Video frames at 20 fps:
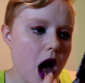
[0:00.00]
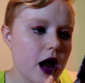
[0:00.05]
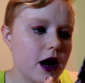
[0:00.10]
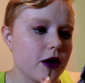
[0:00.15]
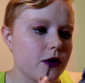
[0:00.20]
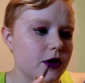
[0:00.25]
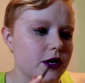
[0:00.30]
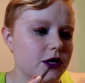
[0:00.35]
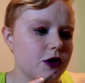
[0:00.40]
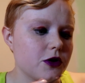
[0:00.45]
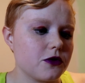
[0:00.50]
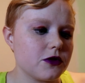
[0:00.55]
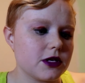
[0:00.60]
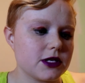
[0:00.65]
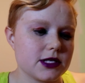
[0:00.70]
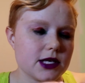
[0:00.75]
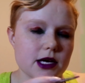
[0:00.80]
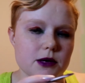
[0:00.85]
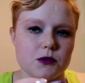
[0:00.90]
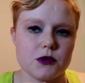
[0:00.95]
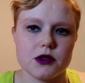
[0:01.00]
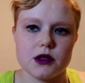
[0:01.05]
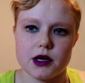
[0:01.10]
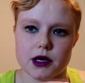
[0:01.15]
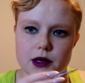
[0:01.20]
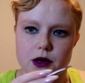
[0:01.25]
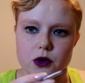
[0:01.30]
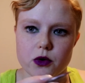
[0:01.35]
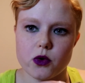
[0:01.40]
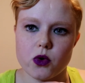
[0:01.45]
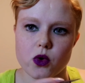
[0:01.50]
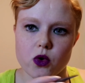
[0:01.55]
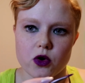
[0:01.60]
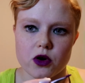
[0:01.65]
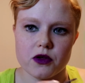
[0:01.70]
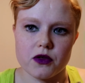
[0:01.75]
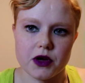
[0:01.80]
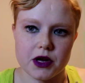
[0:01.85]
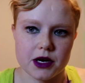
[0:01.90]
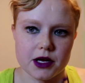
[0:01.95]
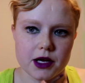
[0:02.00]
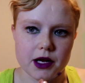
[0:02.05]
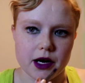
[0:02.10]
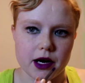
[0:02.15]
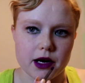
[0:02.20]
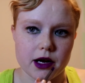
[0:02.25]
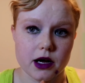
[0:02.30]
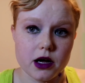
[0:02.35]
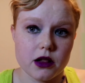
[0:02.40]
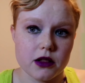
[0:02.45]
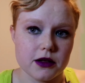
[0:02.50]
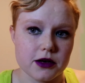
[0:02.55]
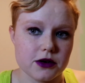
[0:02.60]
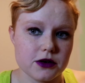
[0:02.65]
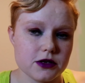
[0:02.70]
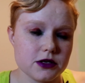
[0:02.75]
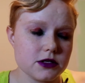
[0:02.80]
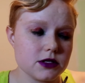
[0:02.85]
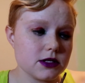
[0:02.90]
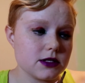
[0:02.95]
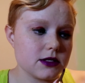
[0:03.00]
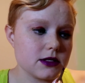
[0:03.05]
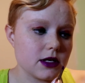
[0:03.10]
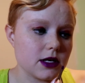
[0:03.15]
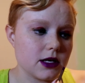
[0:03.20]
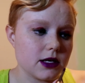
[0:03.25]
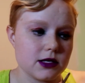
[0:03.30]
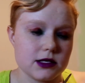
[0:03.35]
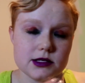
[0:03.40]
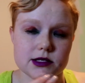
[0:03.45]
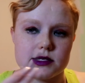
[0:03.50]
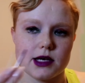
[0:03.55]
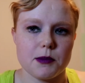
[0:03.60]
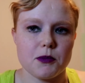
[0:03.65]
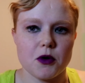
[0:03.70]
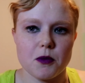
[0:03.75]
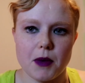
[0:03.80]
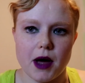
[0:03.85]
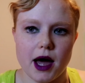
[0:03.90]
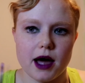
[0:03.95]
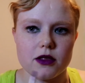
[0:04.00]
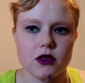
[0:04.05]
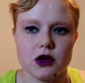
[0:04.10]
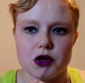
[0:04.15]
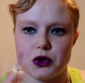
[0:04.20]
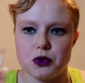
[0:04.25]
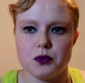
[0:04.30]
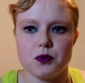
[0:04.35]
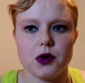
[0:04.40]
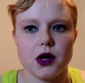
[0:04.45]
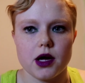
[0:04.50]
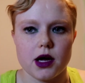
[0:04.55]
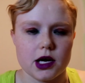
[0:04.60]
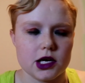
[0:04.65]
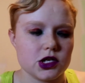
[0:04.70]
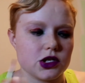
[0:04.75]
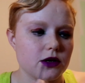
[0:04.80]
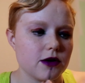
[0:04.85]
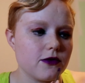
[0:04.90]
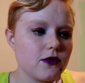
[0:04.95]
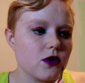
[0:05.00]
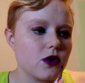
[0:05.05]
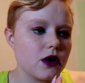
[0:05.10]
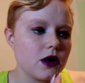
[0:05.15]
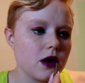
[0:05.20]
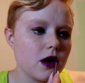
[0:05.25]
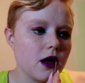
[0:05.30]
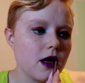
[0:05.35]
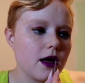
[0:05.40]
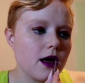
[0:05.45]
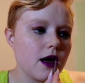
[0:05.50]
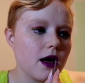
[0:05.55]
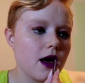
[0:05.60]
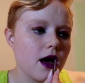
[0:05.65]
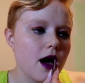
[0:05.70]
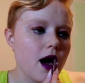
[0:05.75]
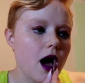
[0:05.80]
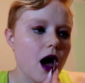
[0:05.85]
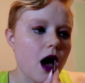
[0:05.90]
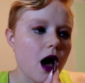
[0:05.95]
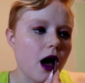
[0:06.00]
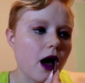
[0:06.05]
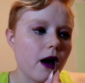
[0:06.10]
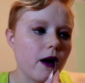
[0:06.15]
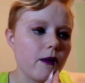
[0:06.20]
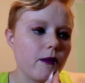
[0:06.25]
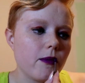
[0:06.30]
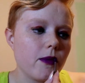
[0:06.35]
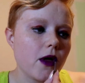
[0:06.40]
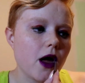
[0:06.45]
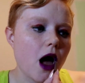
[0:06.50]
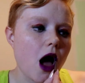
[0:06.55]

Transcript: Now I know these came with like correlating glitters in a separate pack that you pay extra for. I